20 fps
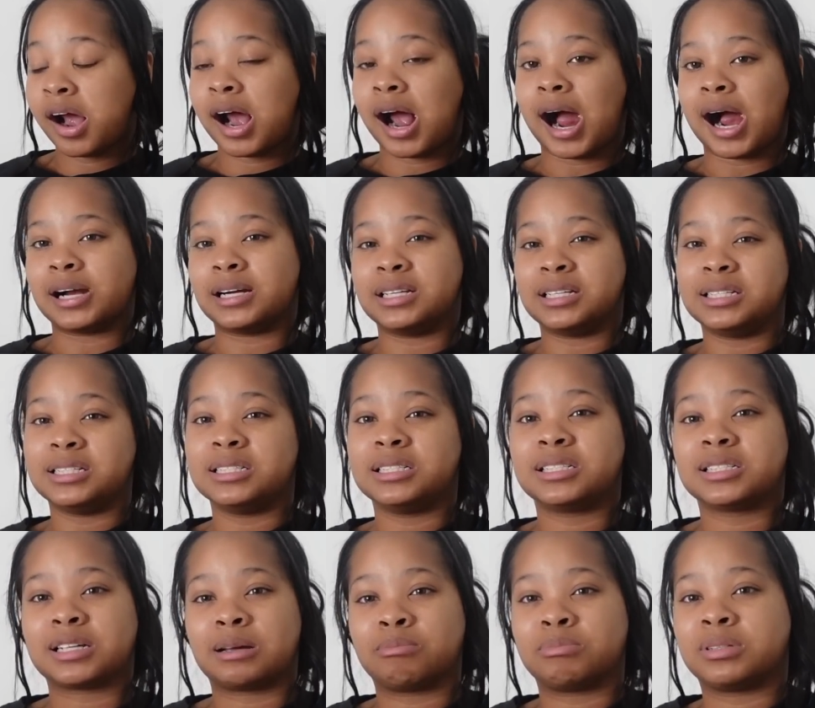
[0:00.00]
I need
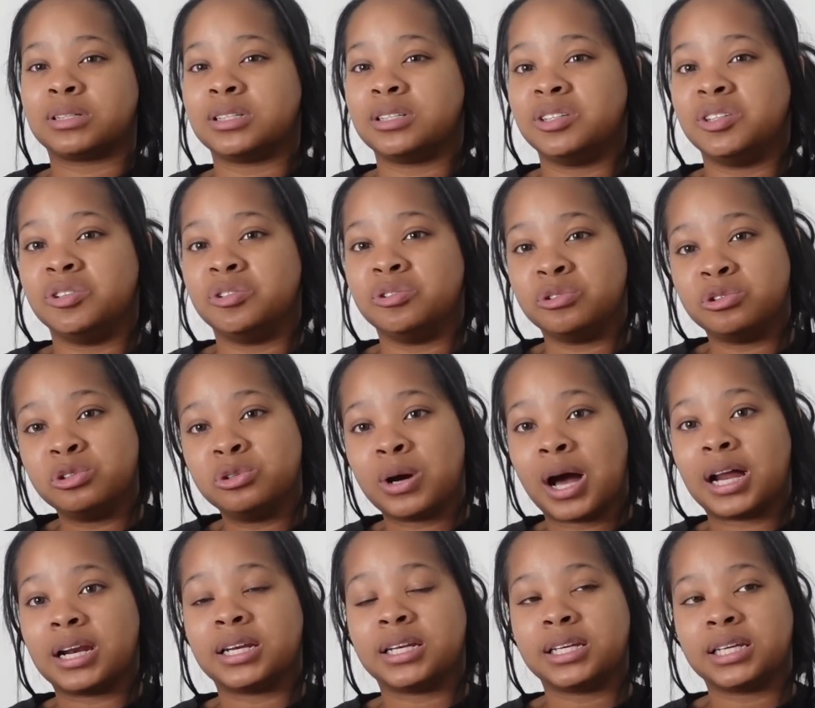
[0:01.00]
something new.
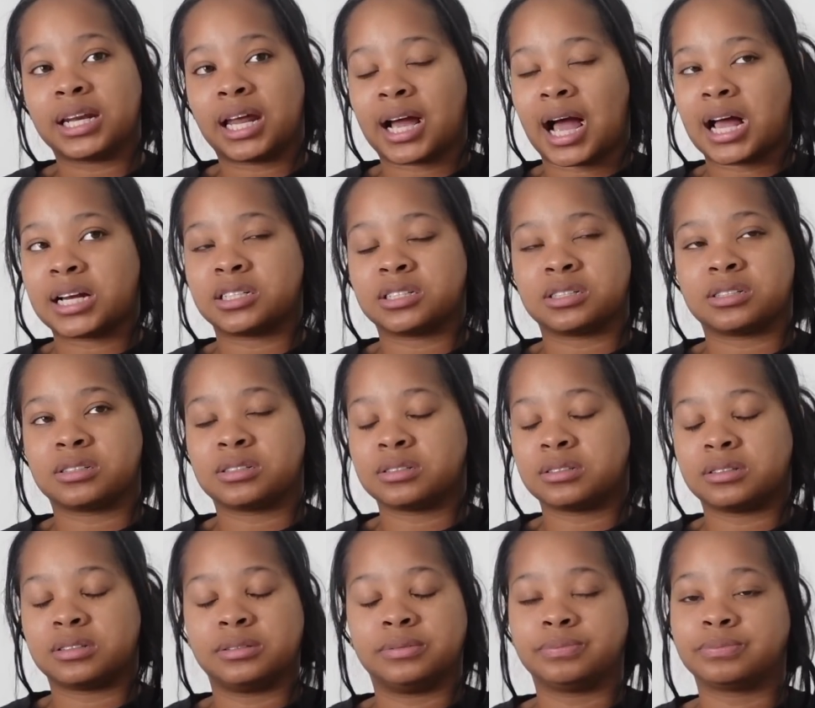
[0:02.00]
I need, like, I
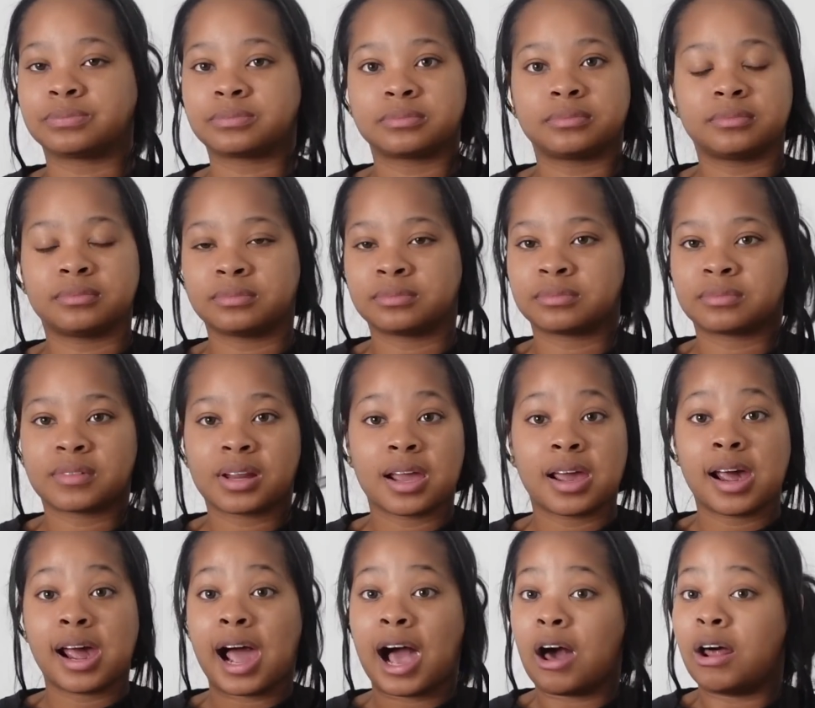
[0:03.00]

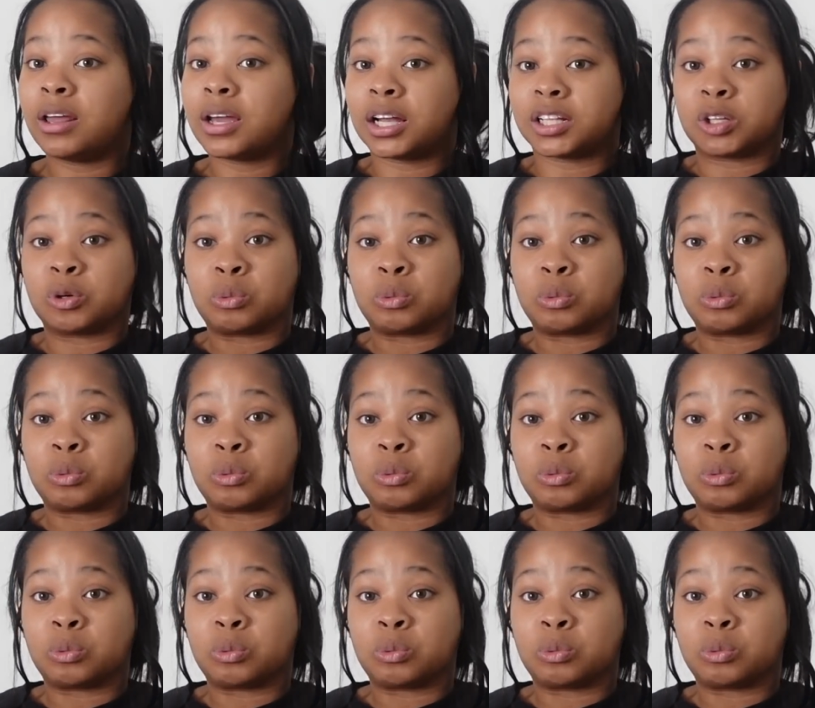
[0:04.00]
ain't got the